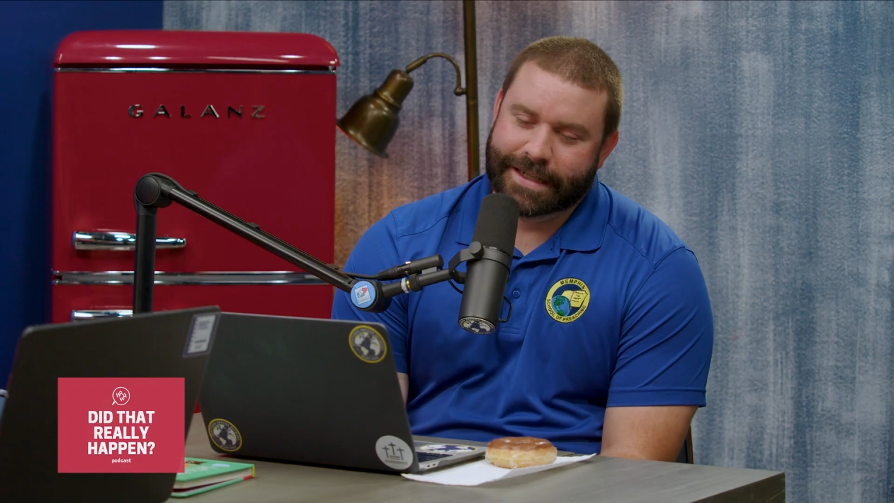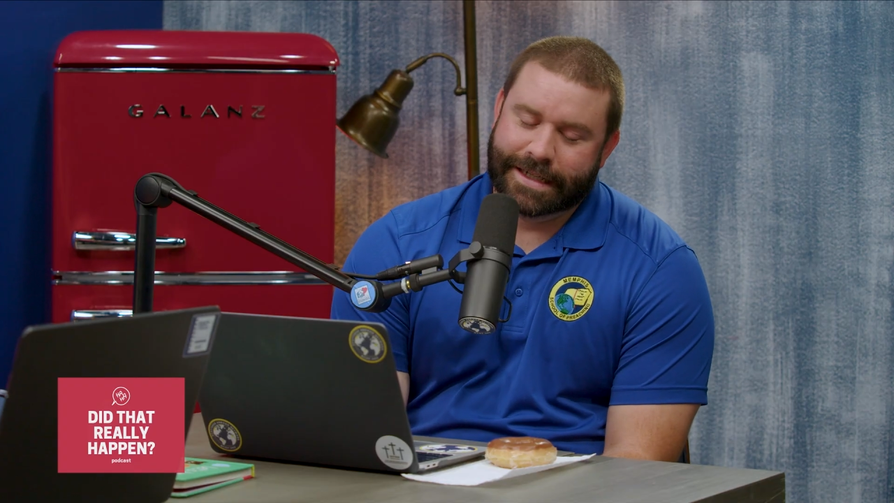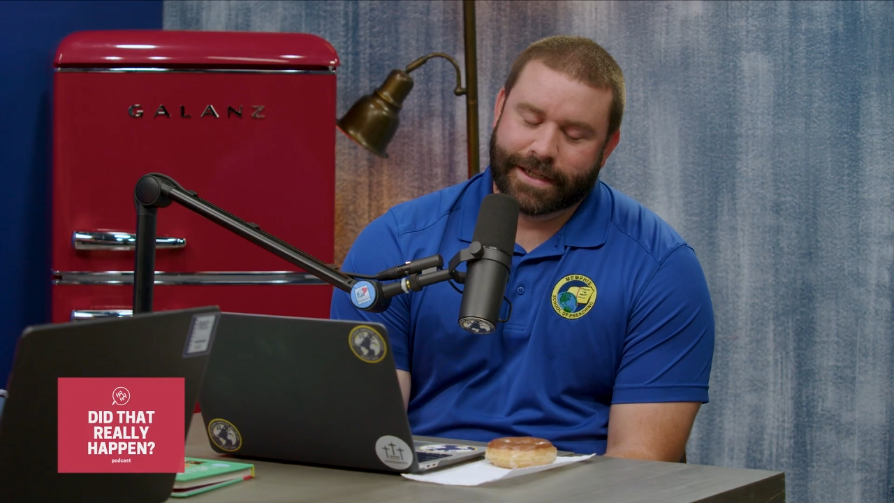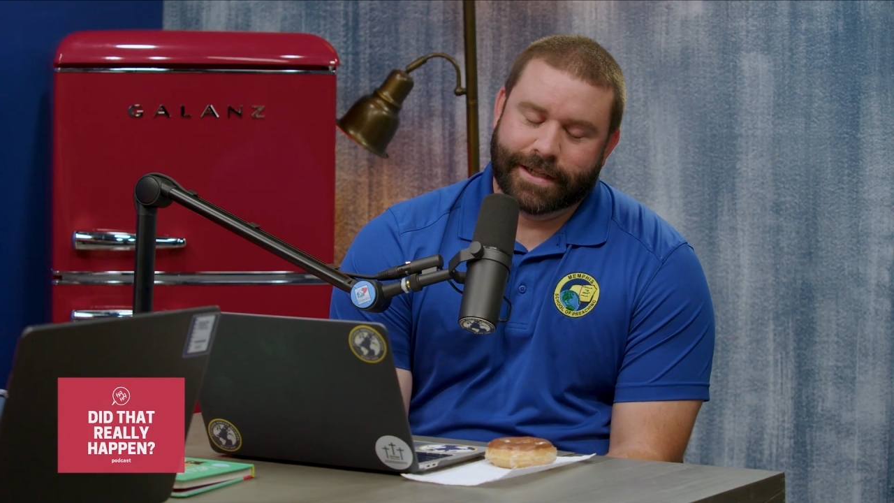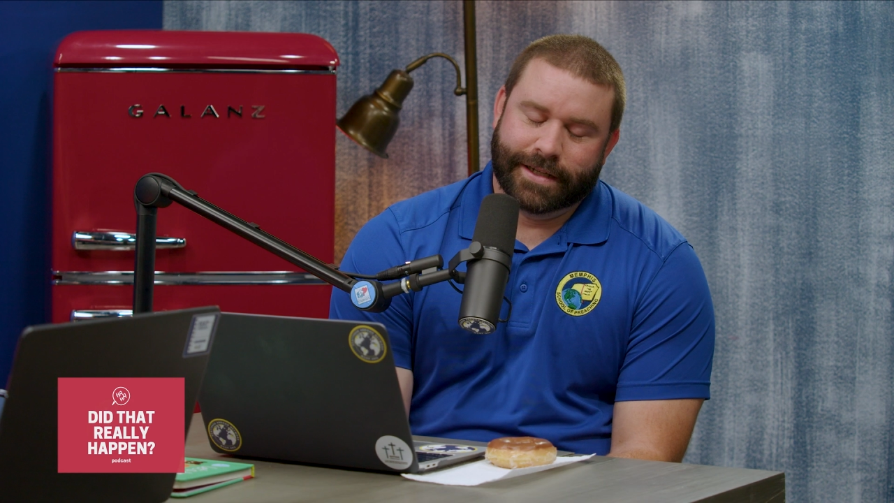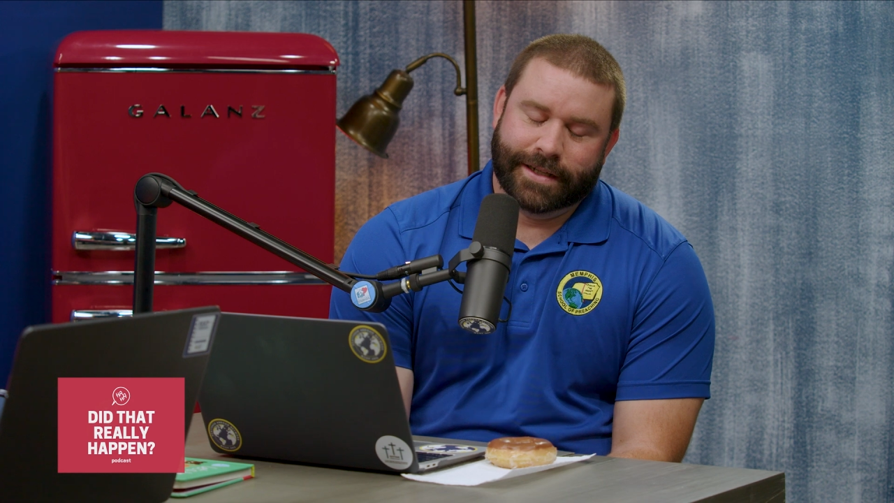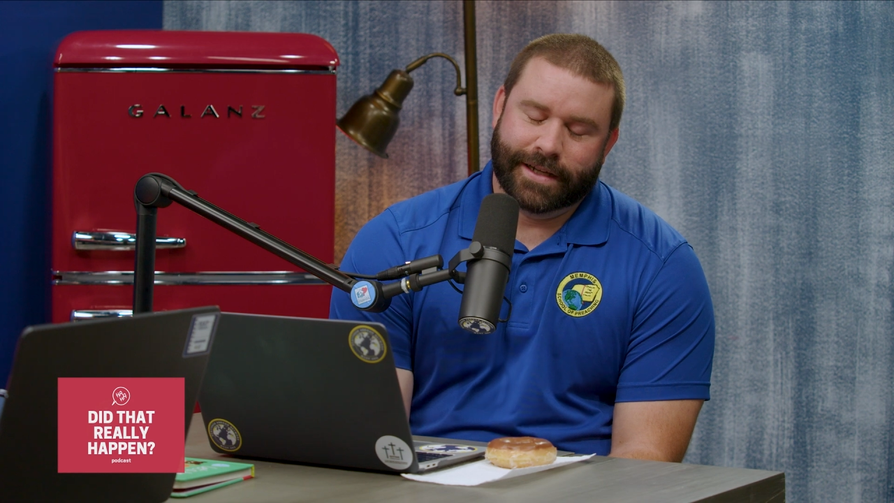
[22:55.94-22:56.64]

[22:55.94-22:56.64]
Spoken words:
I haven't,